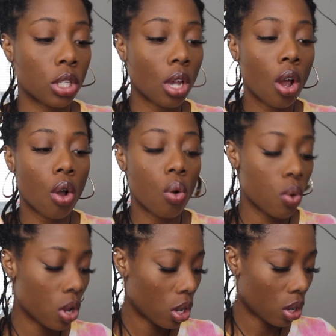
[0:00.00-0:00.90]

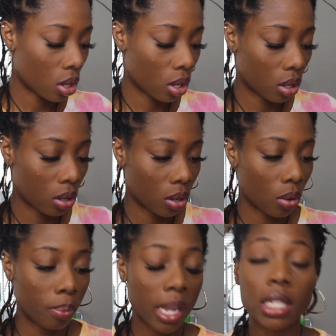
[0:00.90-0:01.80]
So
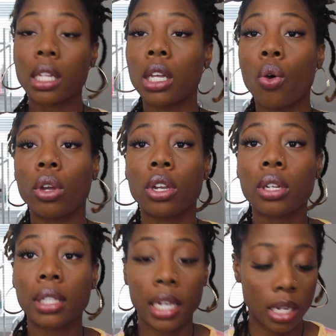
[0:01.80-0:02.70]
basically on
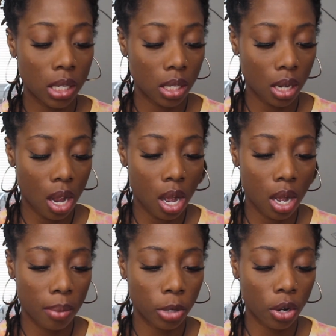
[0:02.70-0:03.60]
your list,
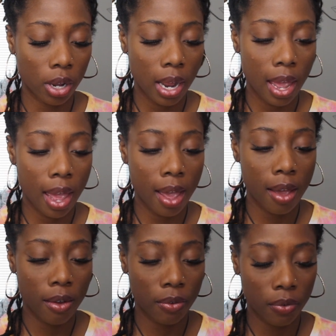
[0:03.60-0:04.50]
you're gonna
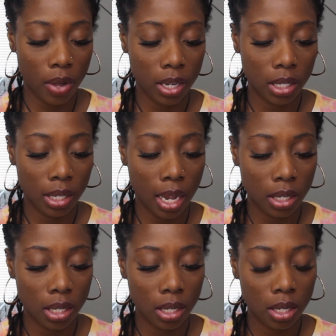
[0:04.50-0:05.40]
have a
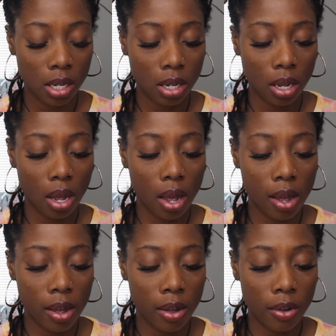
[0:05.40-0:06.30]
set
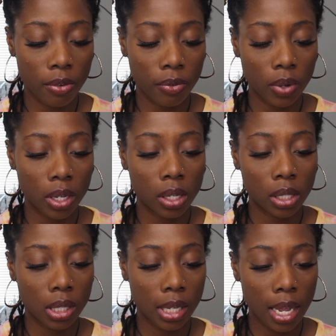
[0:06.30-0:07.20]
of
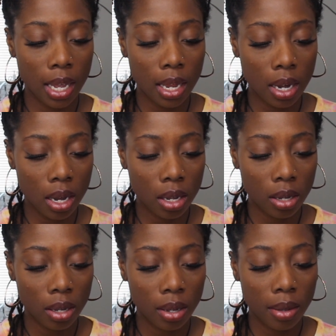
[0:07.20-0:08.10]
10
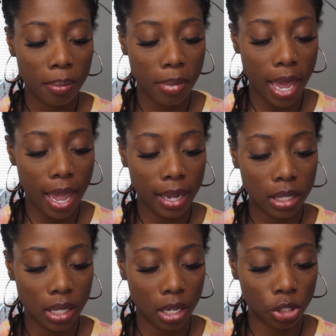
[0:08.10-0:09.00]

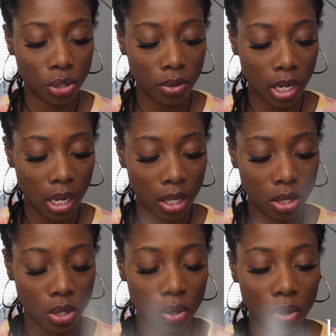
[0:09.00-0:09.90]
bags that you need
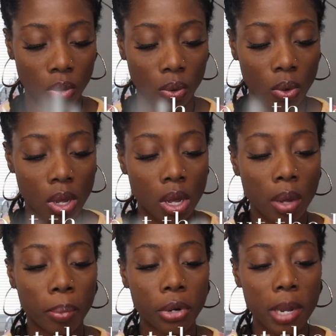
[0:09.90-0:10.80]
to
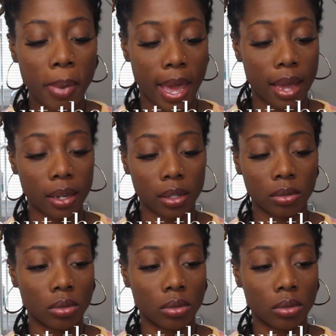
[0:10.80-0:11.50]
pre-pack.